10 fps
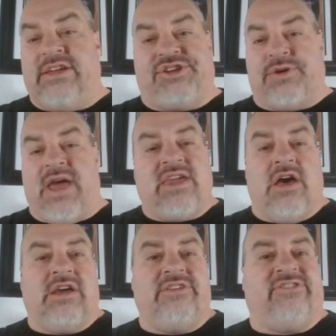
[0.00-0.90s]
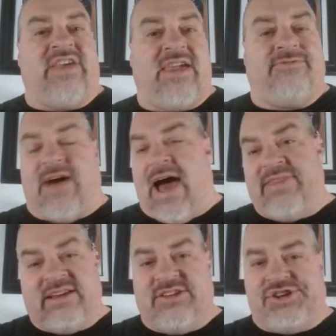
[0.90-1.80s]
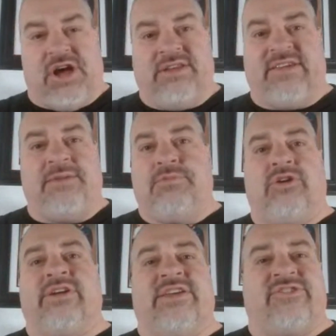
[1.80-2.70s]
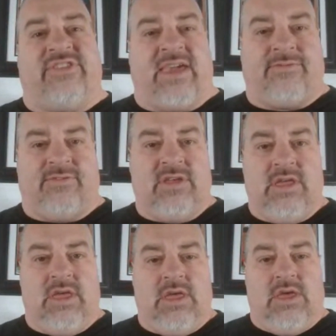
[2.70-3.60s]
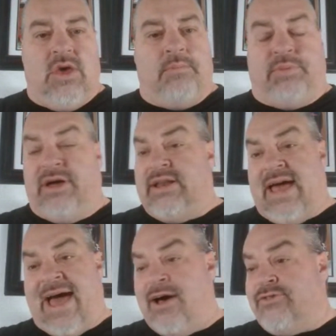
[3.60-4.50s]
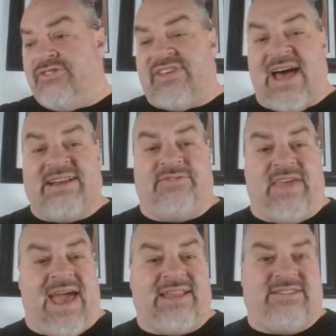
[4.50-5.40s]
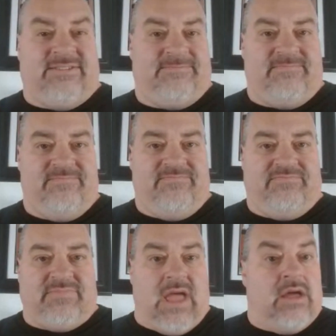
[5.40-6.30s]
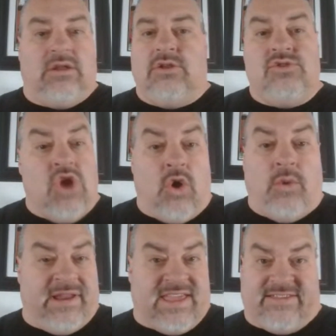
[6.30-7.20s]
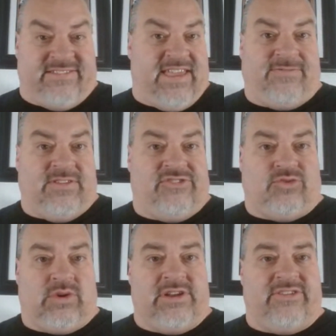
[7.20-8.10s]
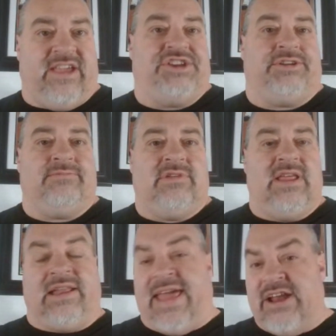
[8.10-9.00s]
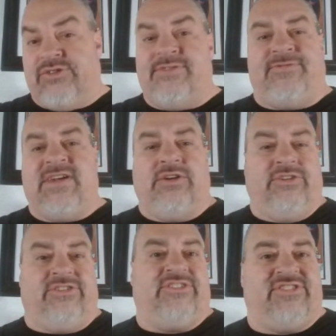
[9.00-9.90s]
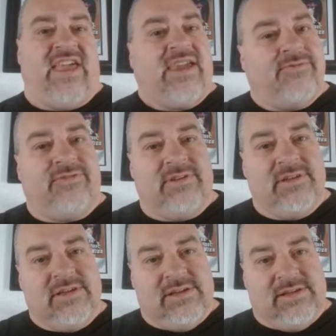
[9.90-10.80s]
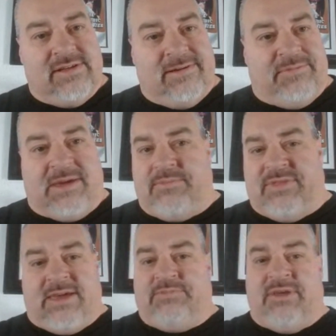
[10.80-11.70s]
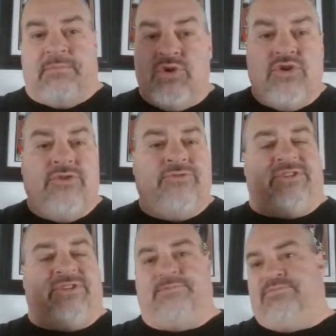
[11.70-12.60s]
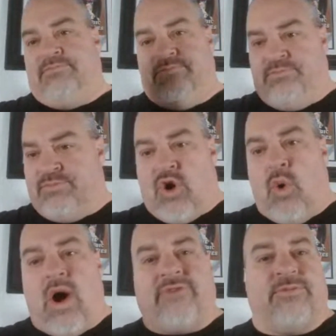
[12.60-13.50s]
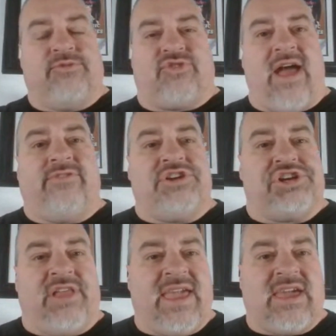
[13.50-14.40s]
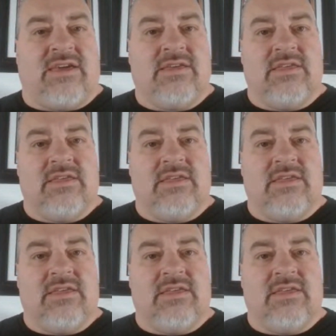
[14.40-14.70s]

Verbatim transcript: think Trae Young is safe. I think DeJounte Murray is safe. But outside of that, nobody is safe in this organization. Landry Fields is safe. The the the move to go on from Travis Schlenk,